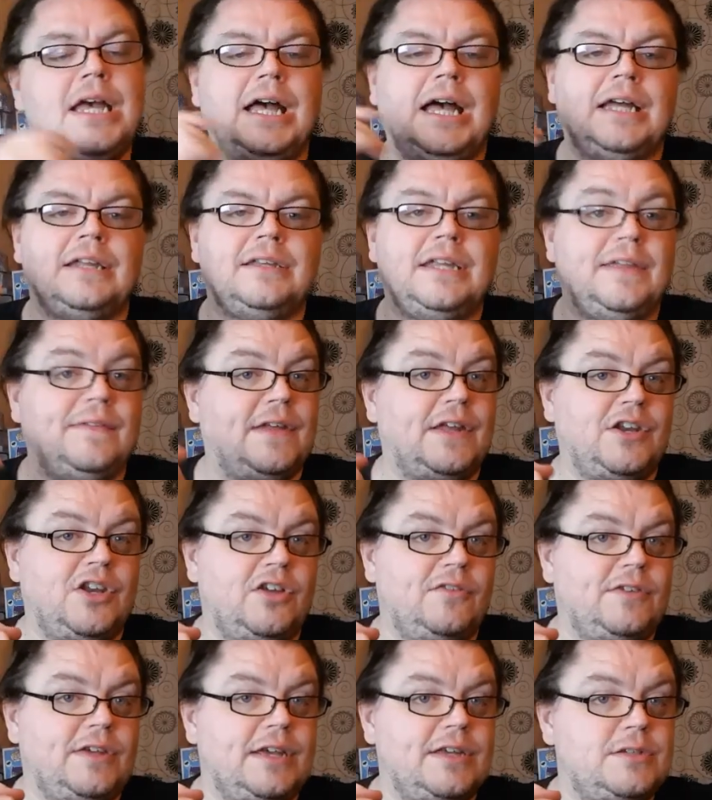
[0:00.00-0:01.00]
And hit that
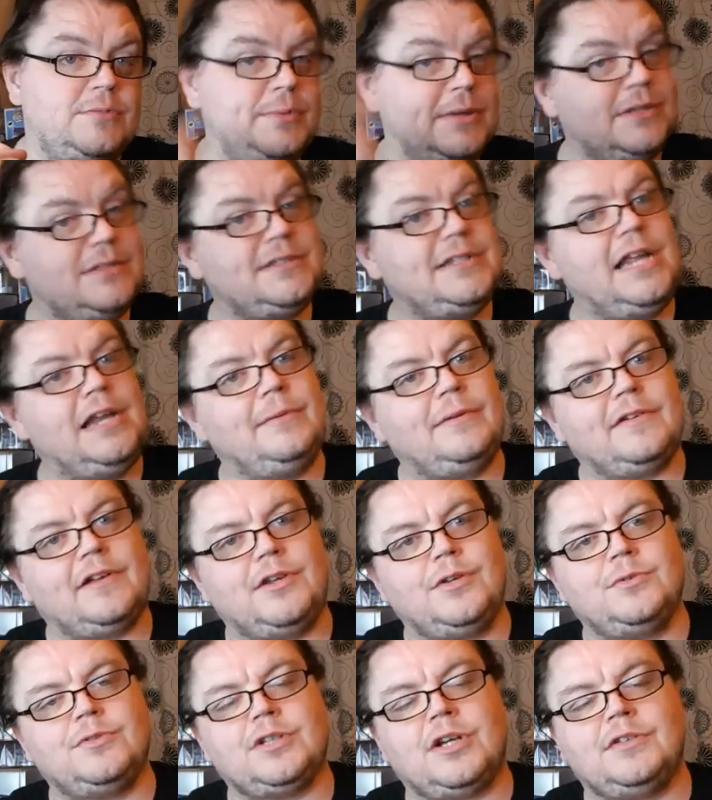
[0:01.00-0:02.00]
notification bell to tell me when I've
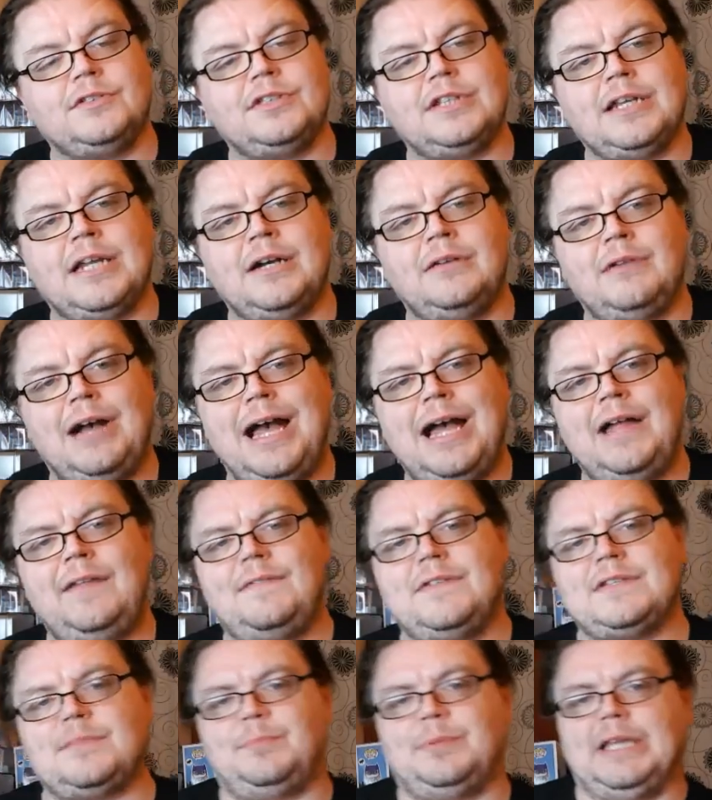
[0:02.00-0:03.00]
got new content out.
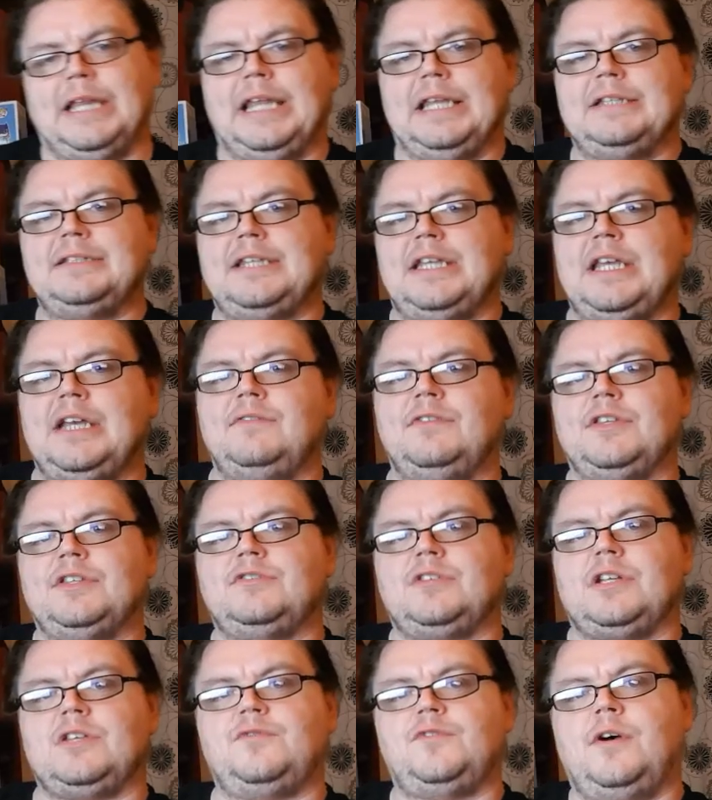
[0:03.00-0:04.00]
And there's a playlist here for the
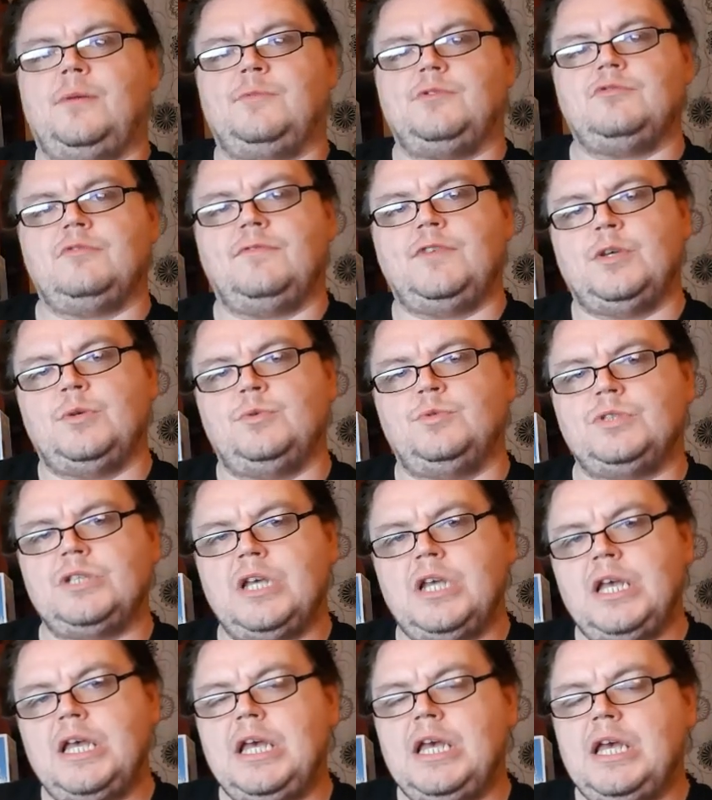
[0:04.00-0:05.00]
Transformers reviews.
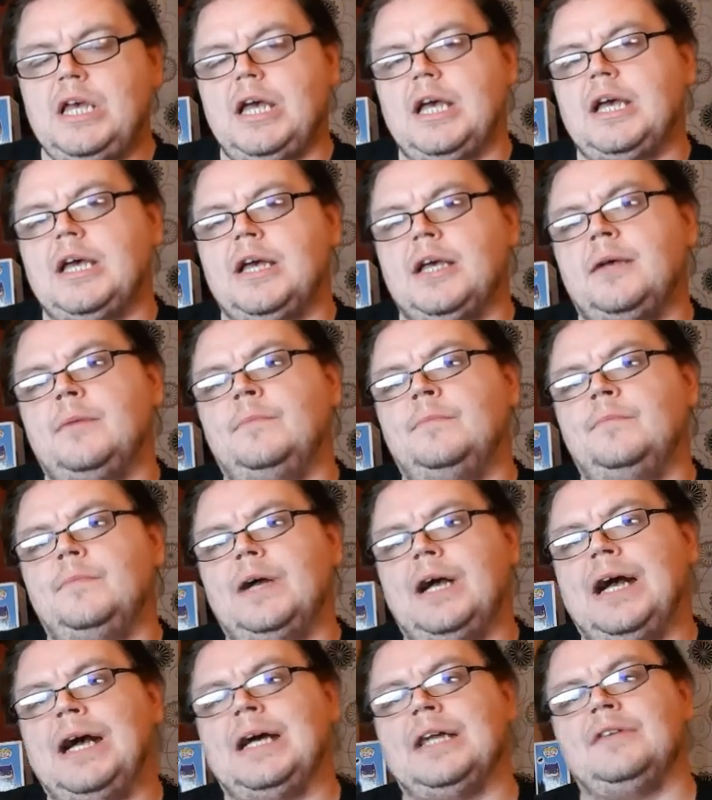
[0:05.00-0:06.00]
And
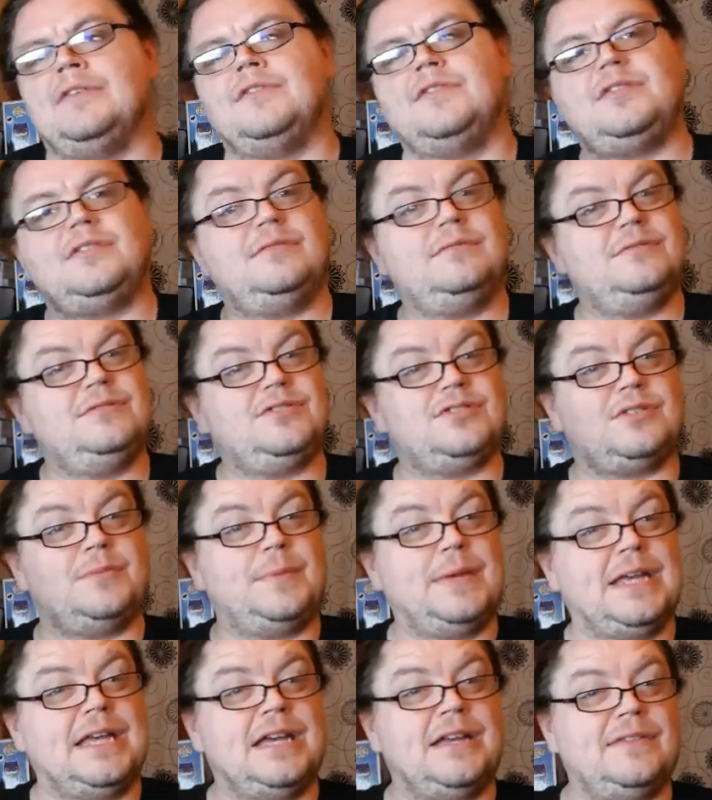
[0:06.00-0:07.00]
just
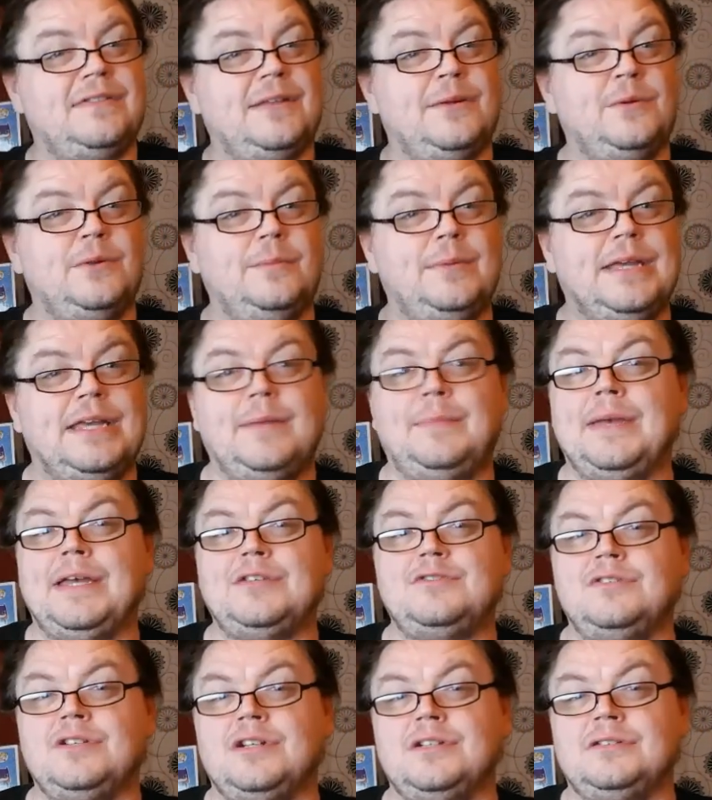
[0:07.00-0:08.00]
up here there will be a
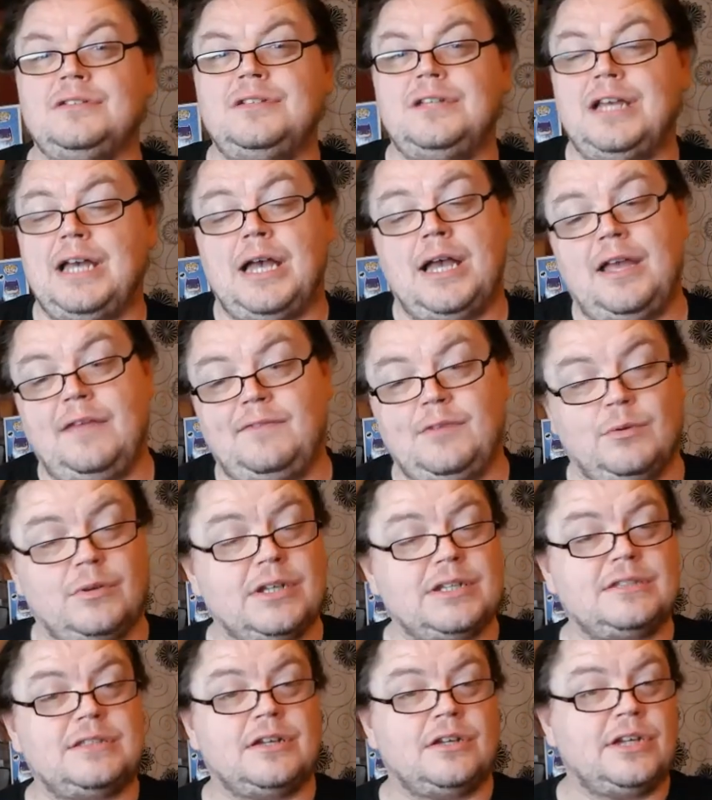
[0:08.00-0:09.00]
Patreon. If you
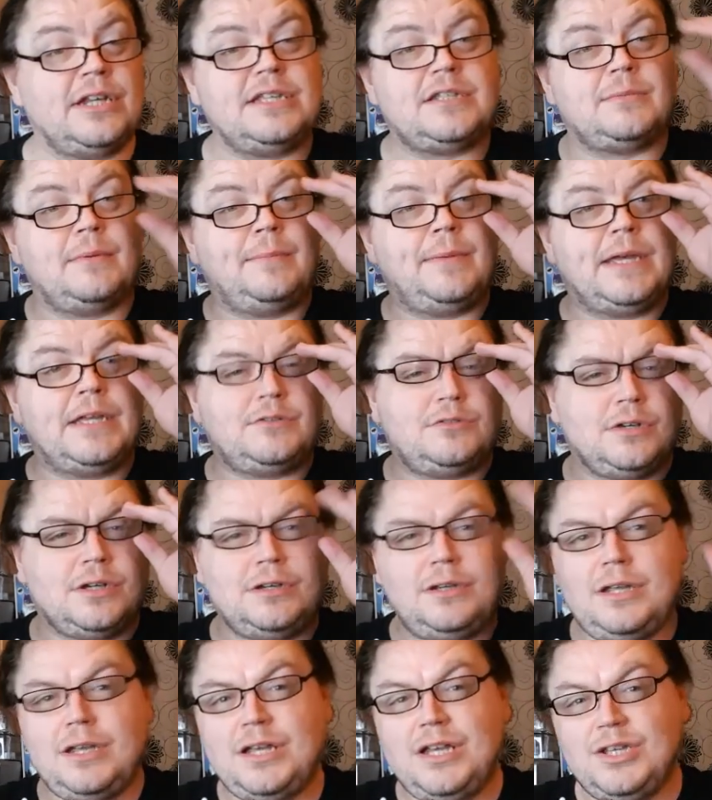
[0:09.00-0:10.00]
want to donate to my
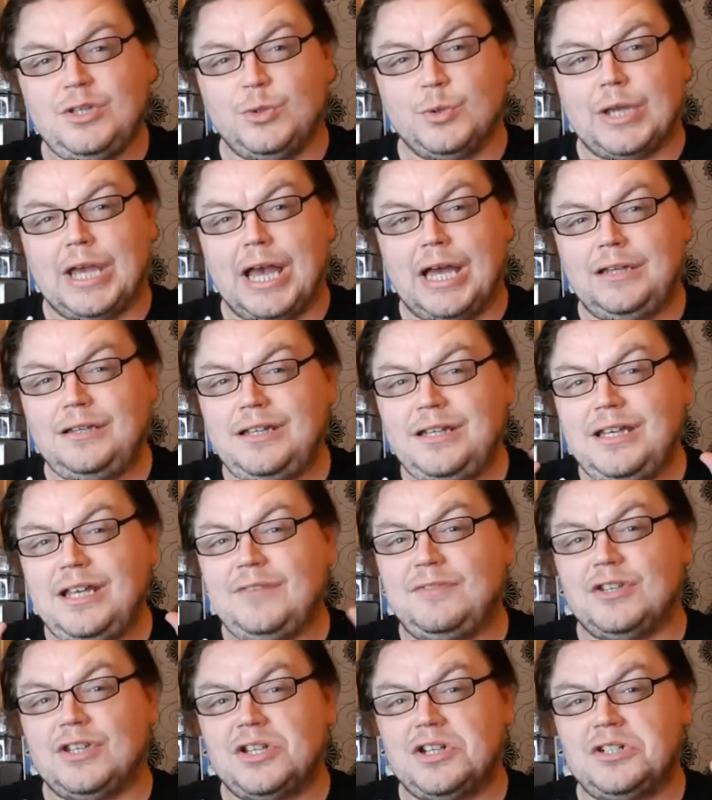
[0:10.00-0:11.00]
Patreon, you can.
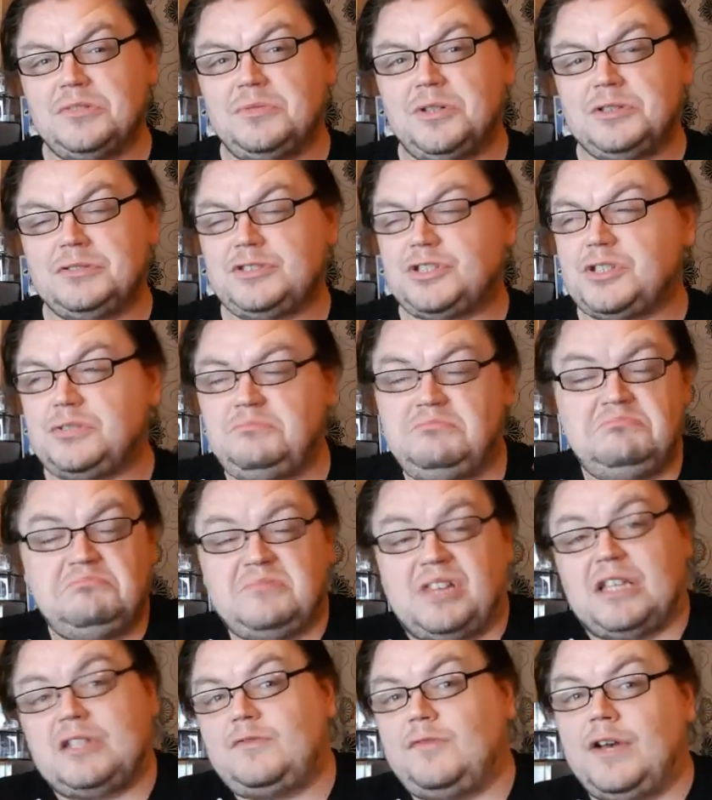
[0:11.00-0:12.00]
If you don't want to,
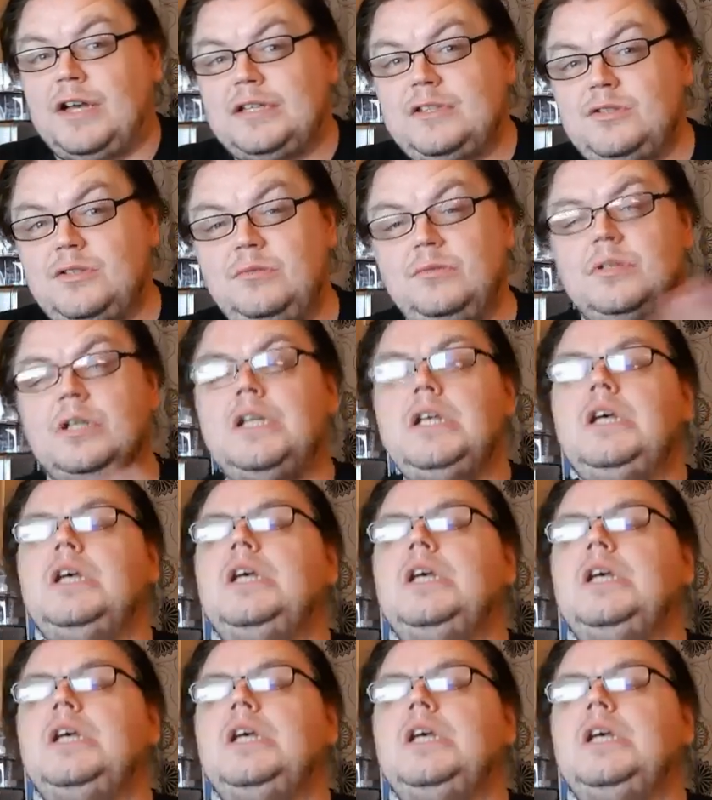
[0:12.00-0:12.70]
that's fine too.